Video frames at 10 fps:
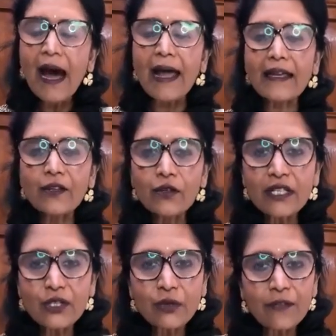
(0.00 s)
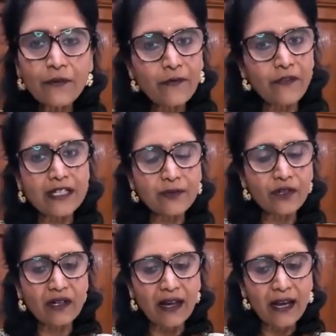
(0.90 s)
I can only do it from
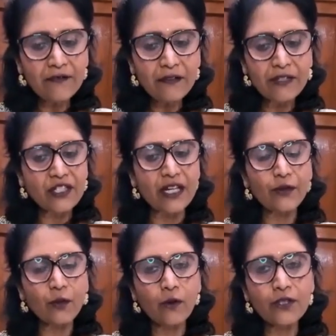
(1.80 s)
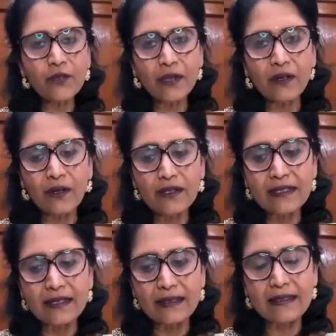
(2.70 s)
Facebook Live, which I don't want to,
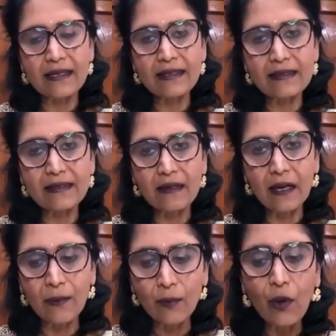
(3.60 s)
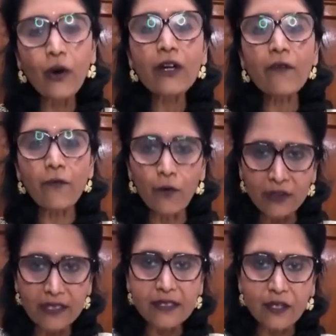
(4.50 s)
because this is more for
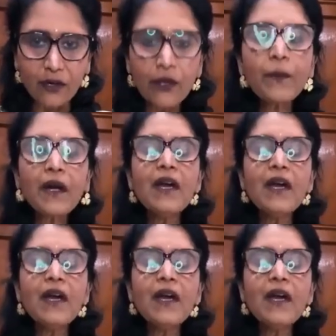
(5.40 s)
this group.